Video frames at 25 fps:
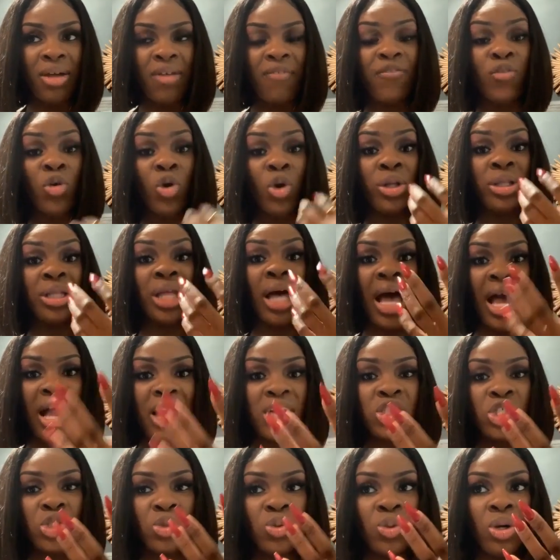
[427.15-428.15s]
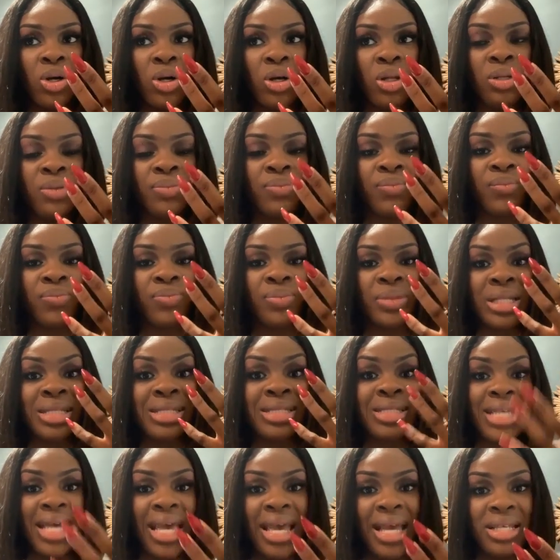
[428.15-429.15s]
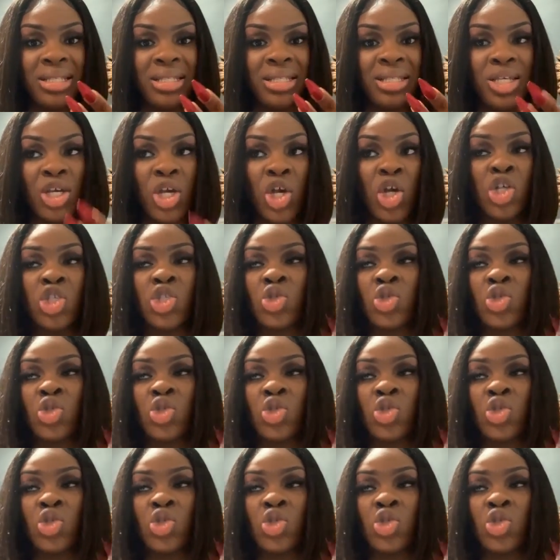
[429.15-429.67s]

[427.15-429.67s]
for the actual test